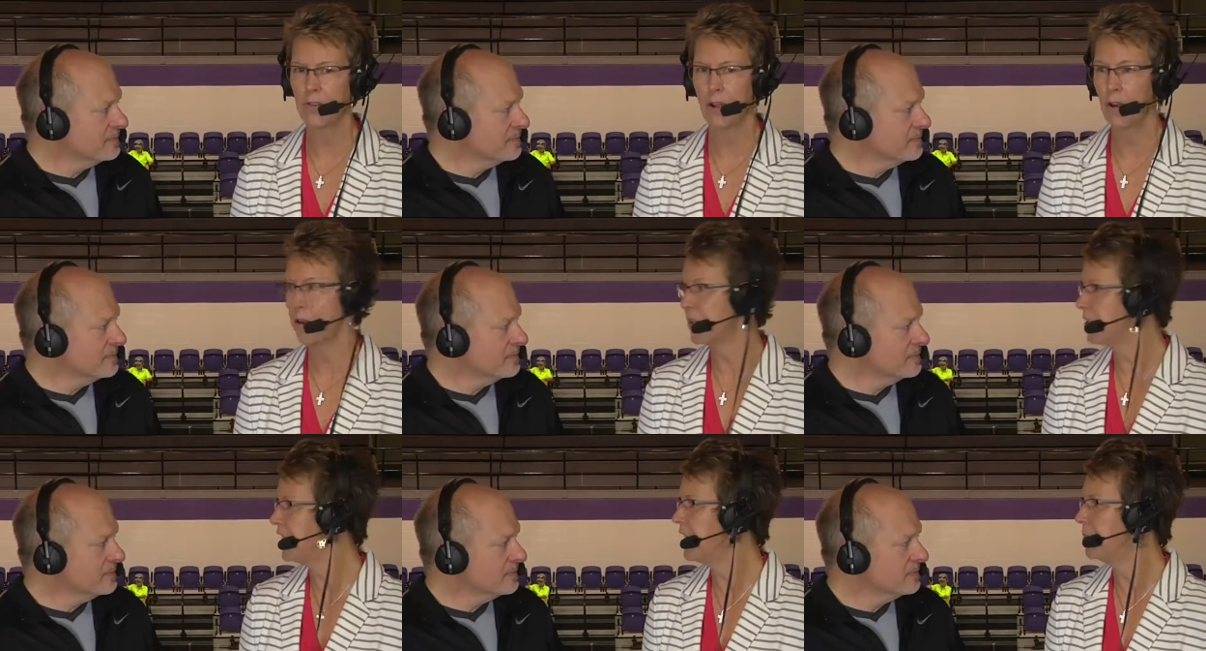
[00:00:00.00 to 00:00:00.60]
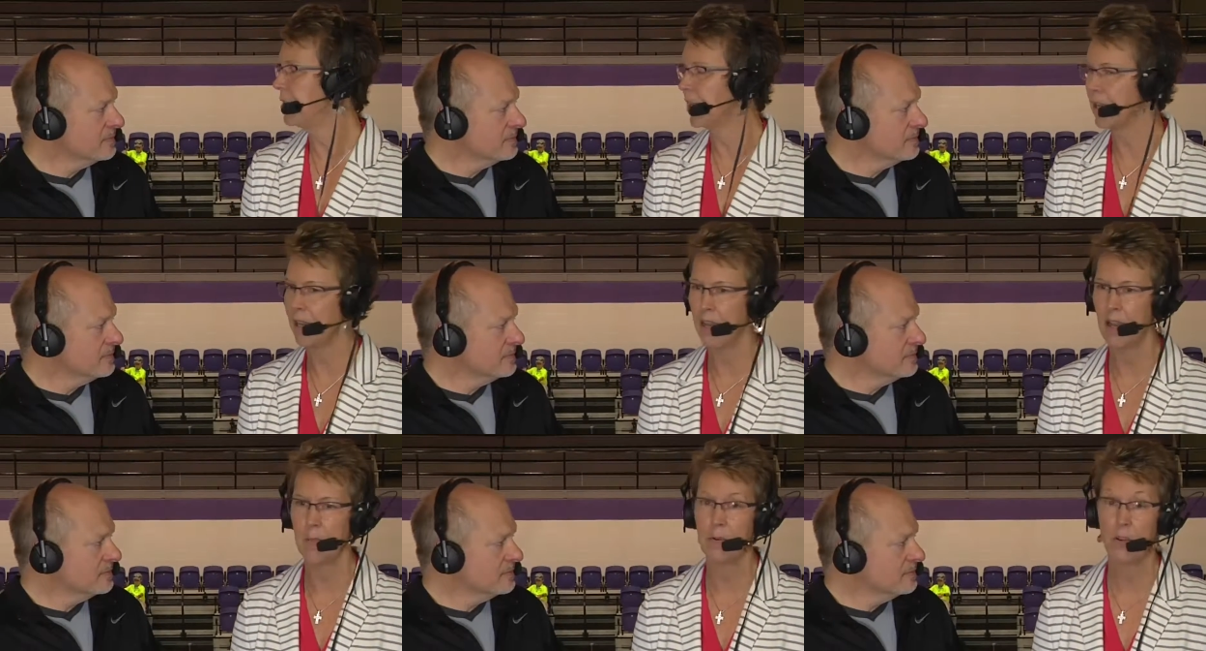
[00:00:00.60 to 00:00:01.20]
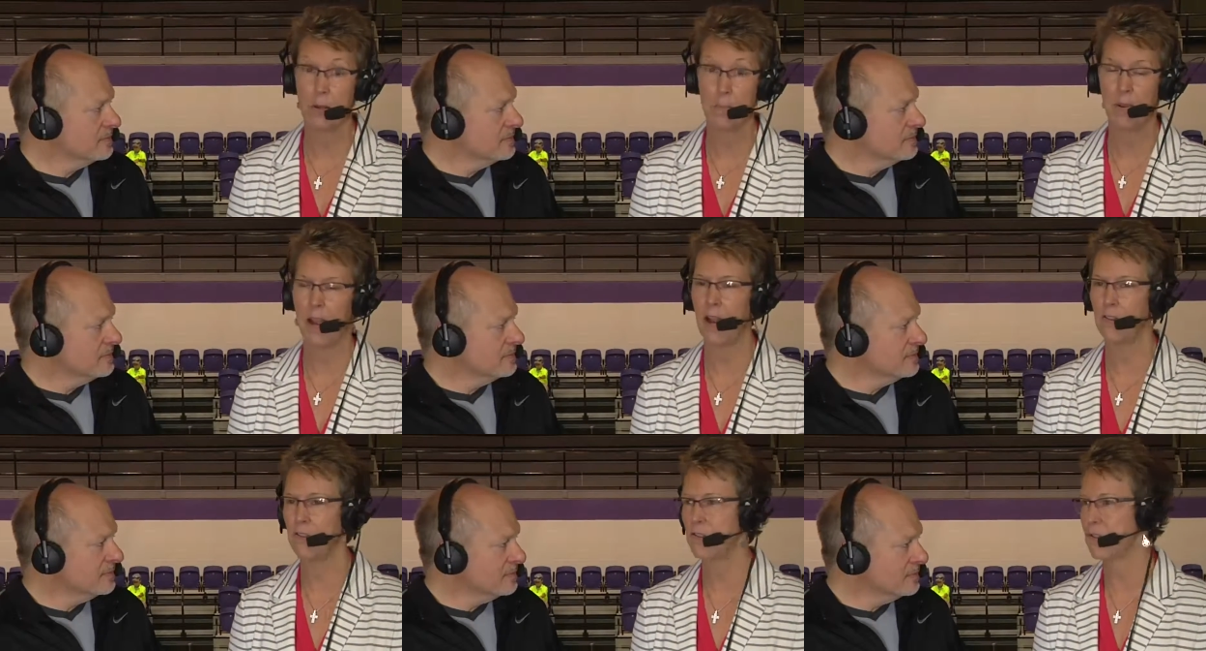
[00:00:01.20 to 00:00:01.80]
Speaker 1: on our team to come. Good
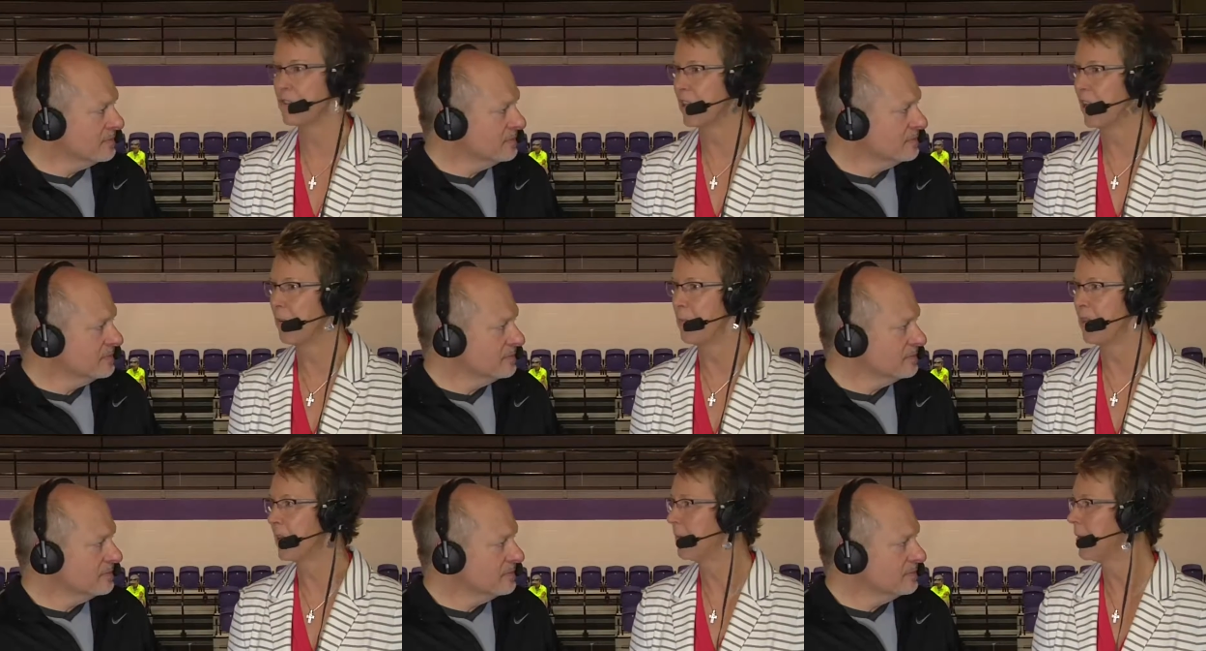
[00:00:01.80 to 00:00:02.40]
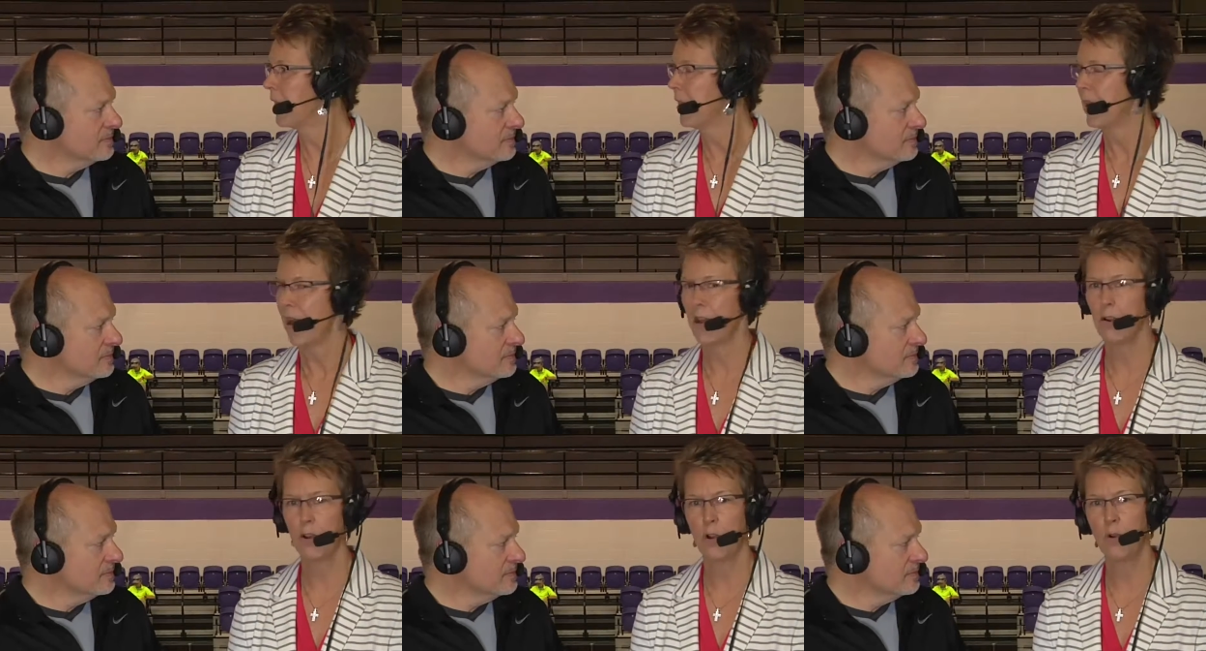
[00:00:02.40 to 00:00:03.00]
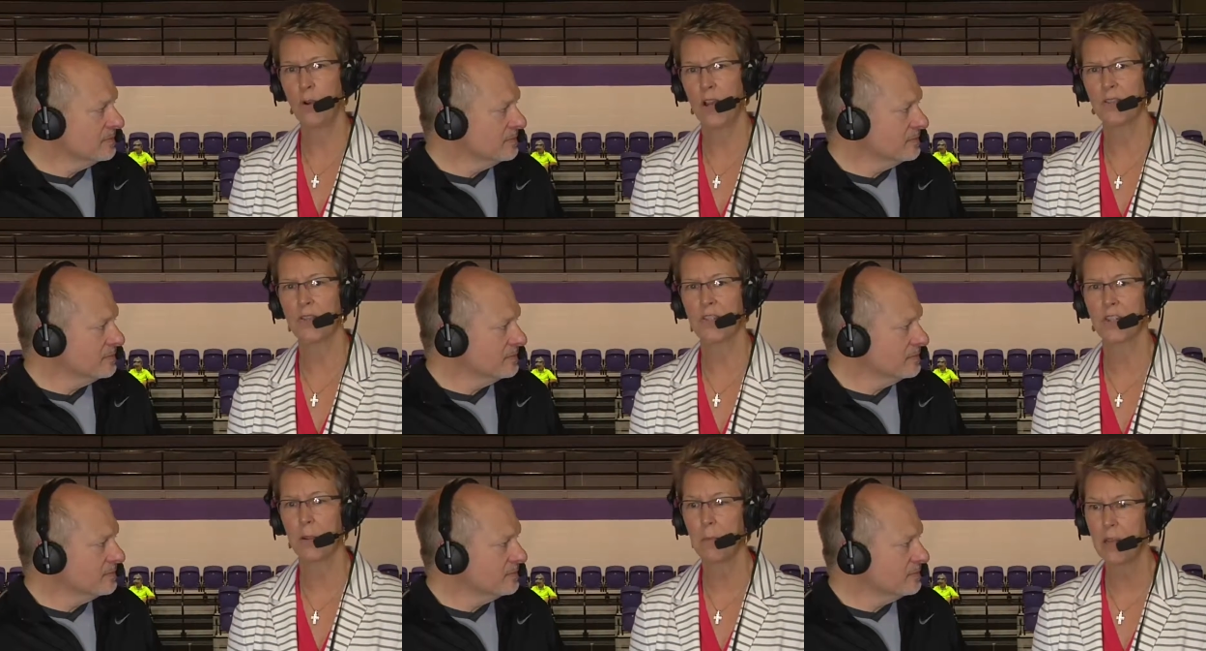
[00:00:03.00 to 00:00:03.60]
Pasture's coming. I don't know who else is
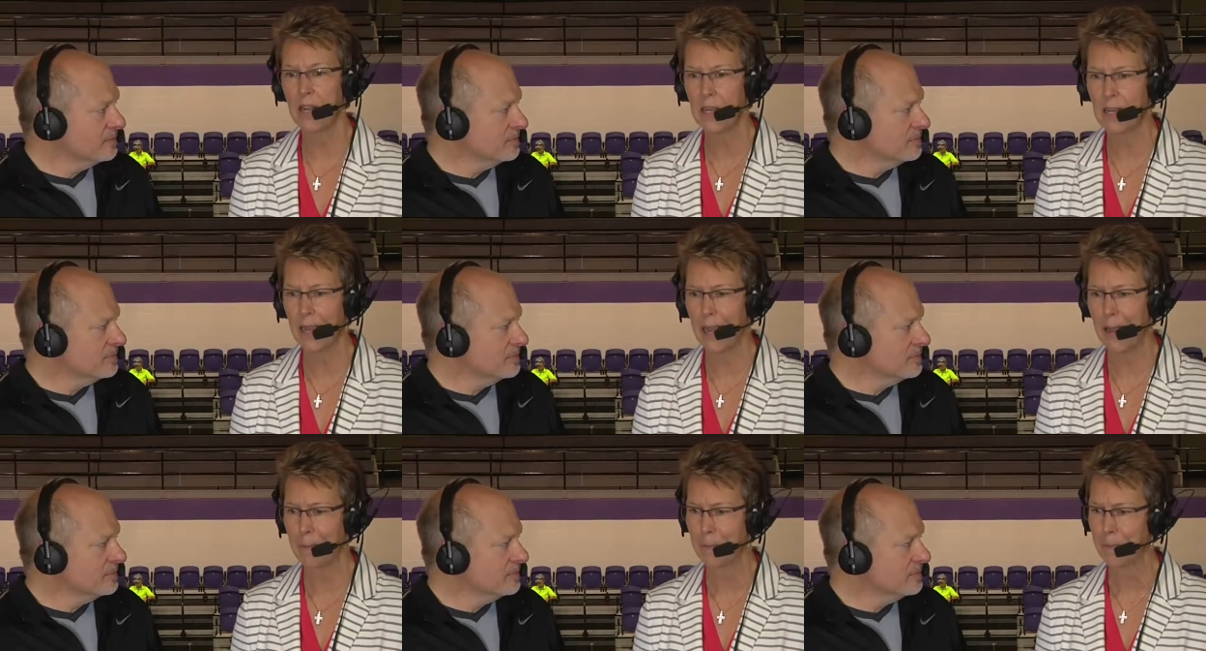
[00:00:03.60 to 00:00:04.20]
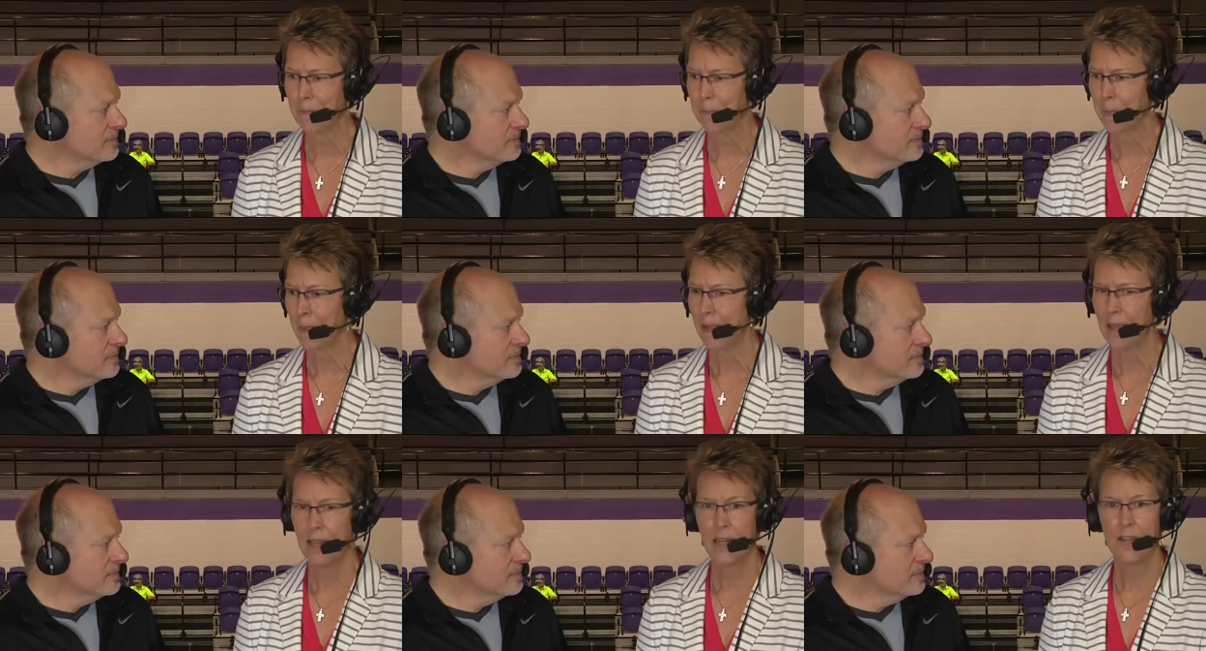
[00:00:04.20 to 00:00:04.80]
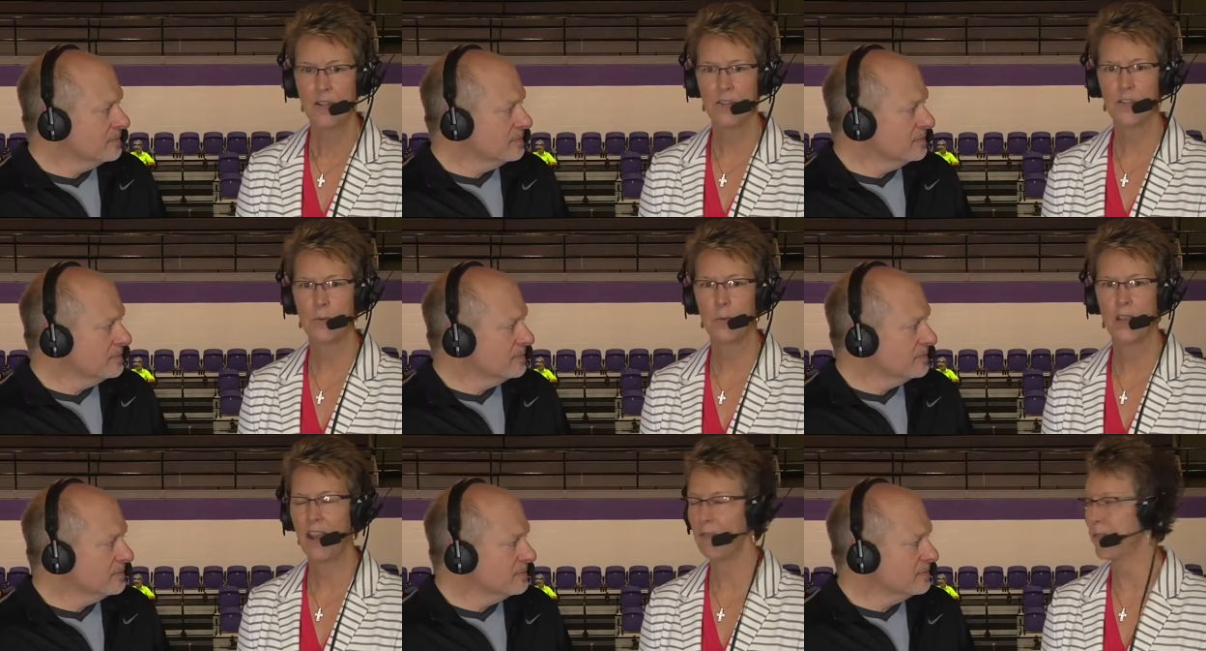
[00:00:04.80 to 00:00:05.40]
committed yet. In addition,
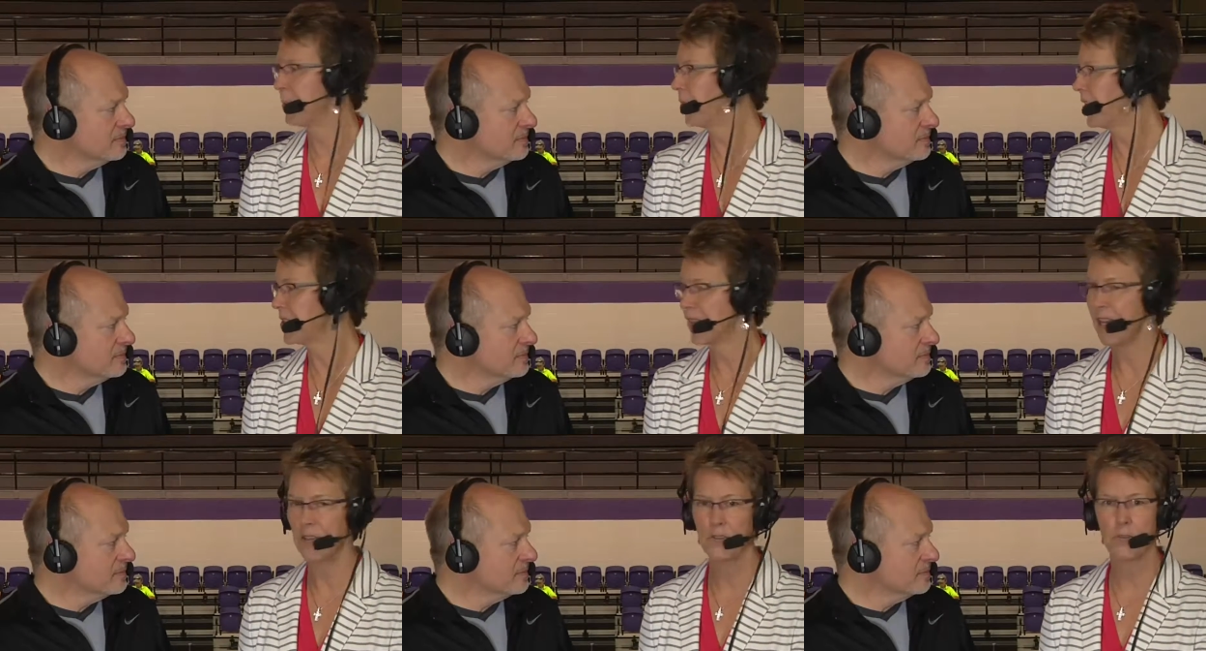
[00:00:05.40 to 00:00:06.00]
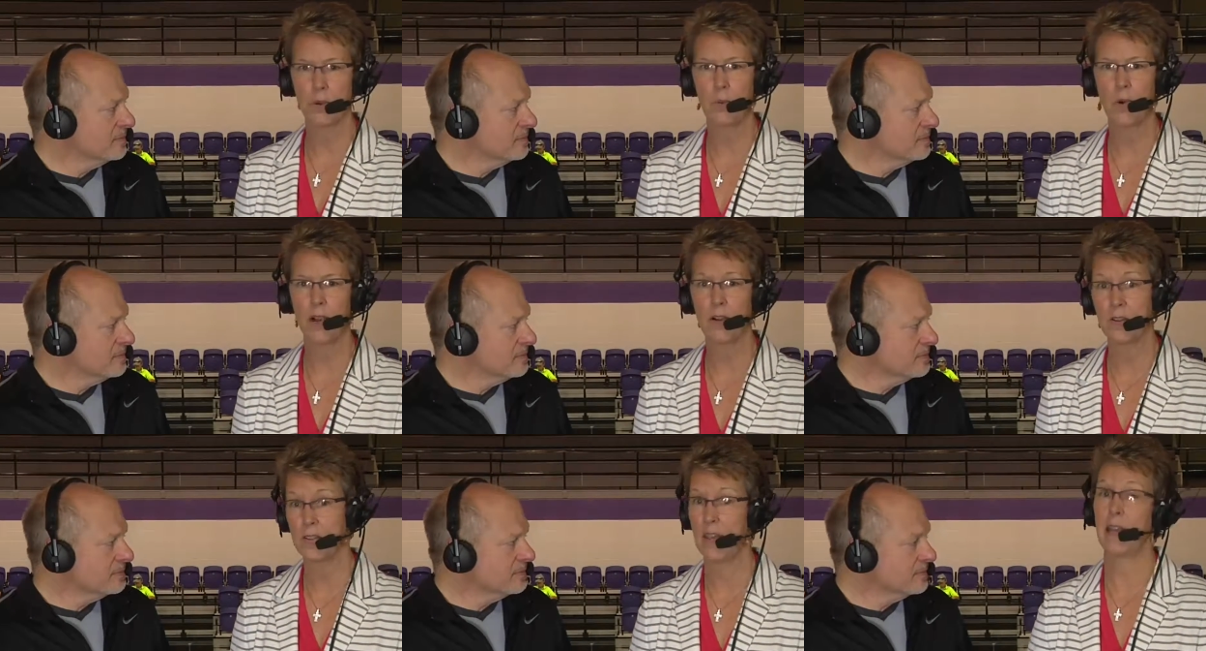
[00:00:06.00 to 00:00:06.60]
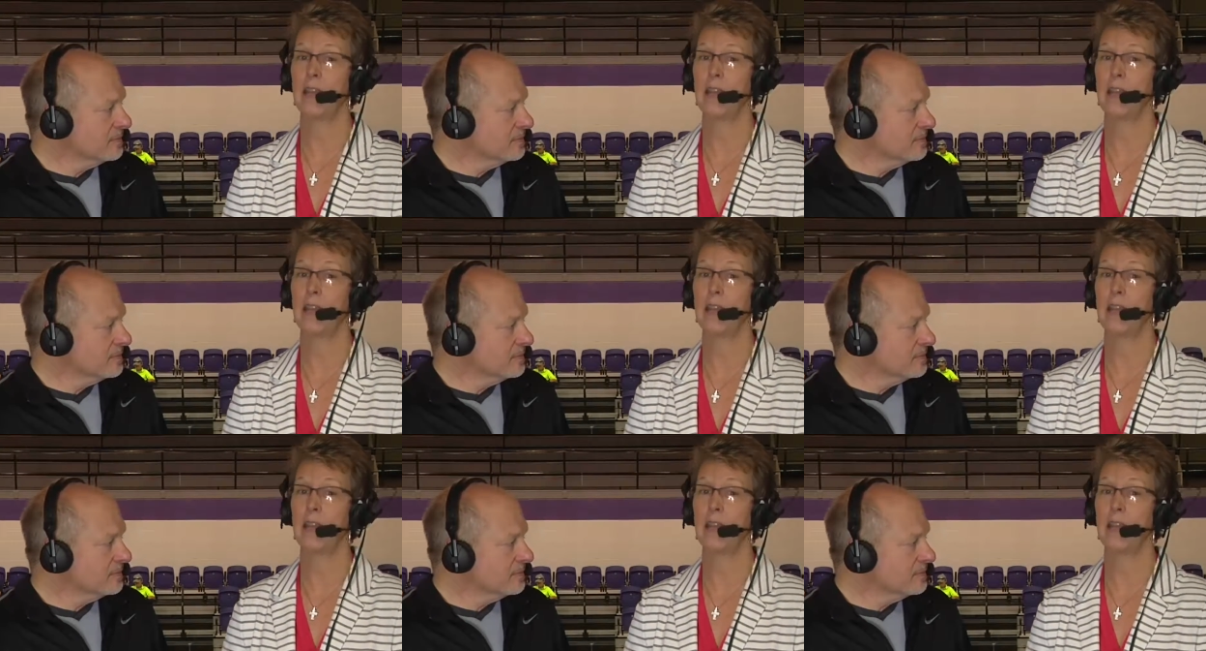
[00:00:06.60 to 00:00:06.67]
we have the breast cancer awareness and